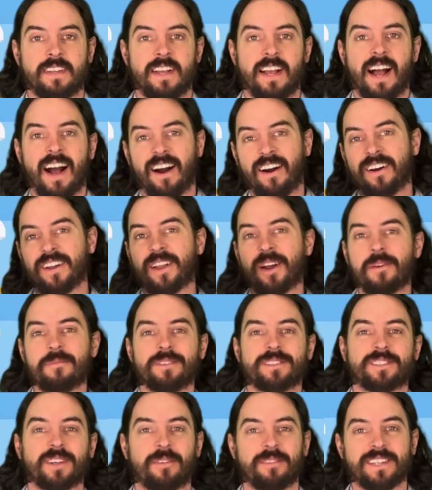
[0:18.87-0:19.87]
Hi, I'm
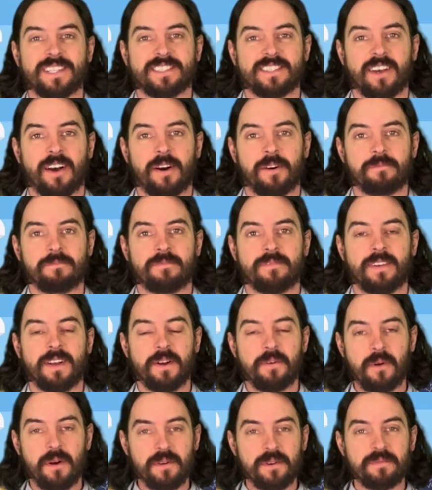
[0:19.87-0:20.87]
Atomic Tom.
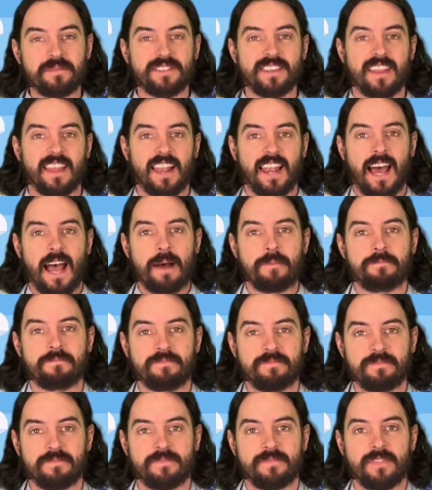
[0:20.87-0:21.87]
Welcome to the lab.
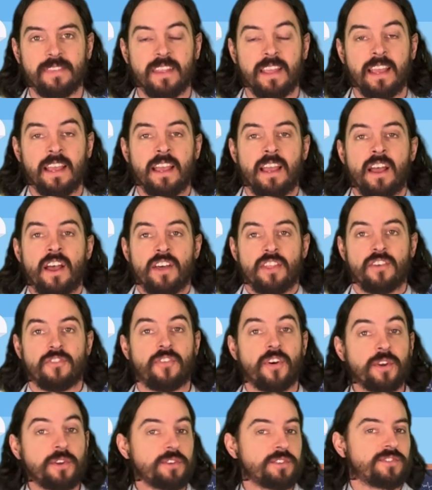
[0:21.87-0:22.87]
The
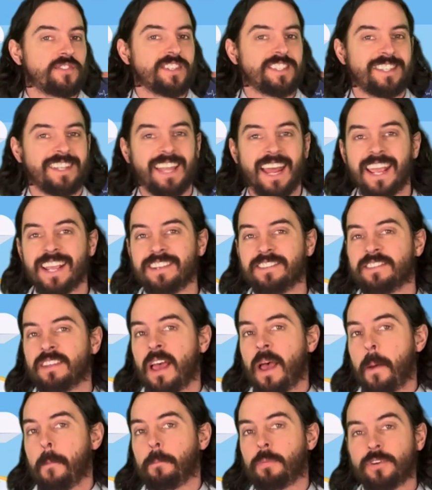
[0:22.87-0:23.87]
focus for today's
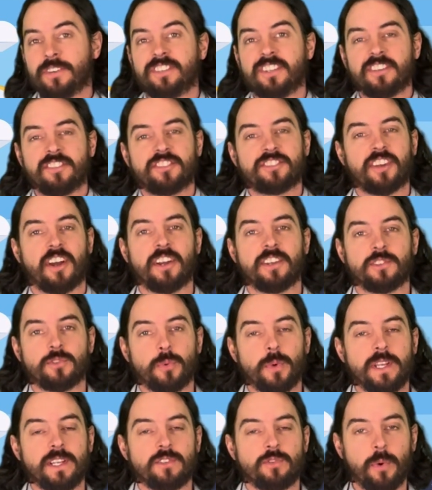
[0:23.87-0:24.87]
British Science
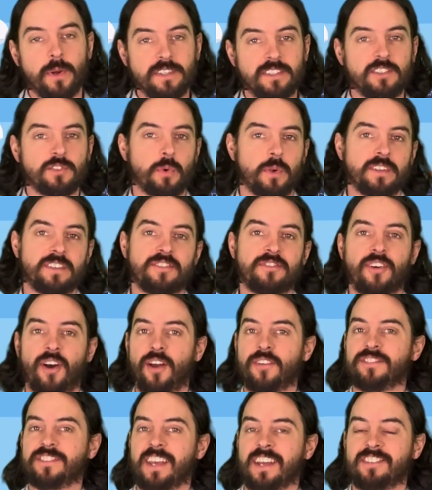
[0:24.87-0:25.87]
Week 2025
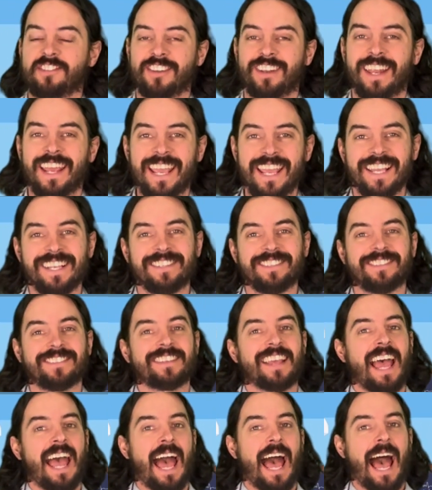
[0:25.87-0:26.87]
session is
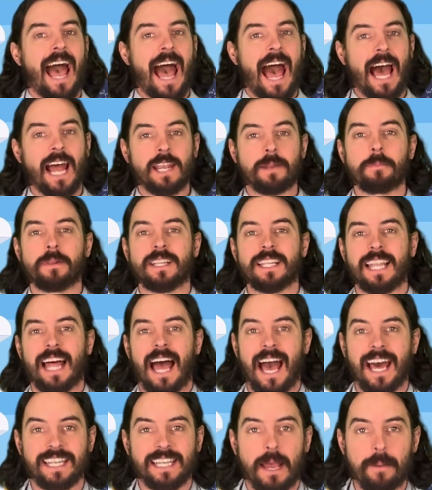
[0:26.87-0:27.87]
animal
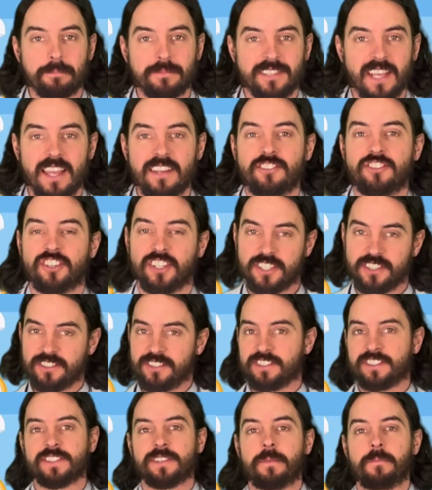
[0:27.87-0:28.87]

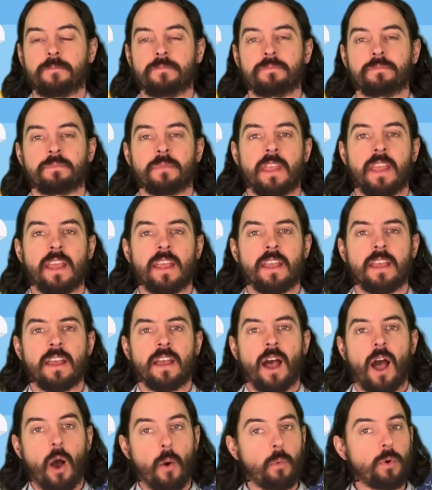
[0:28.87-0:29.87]
adaptations.
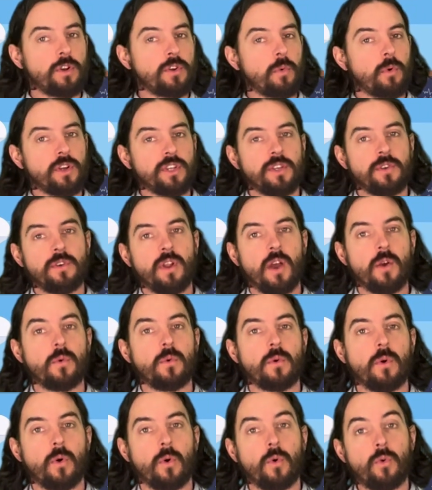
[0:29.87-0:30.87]
I wonder what you know
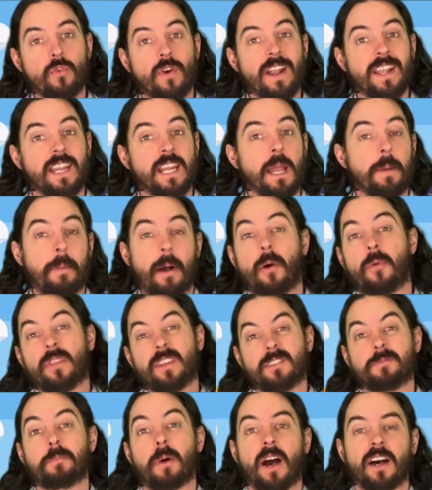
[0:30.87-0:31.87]
already about this
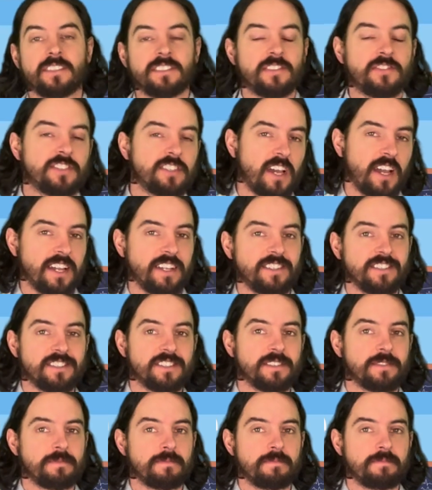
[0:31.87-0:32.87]
part of science.
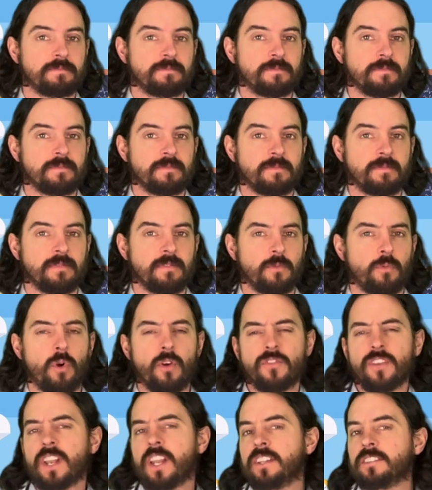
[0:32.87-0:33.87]
What have
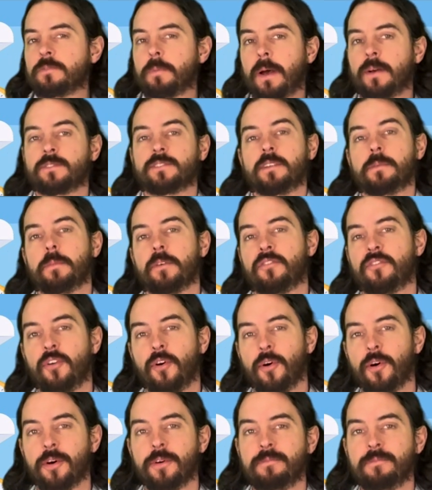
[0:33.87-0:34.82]
you learnt about it before?